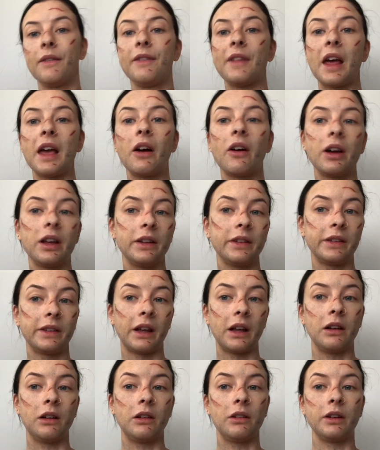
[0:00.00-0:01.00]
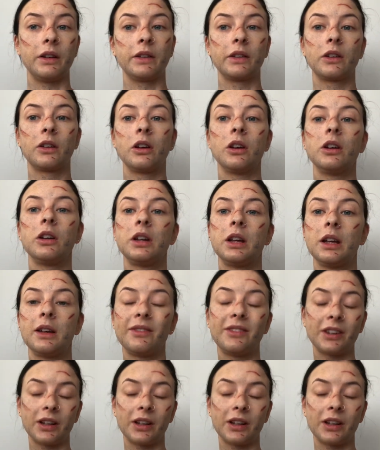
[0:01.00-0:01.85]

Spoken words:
They are in St. Louis. Could he have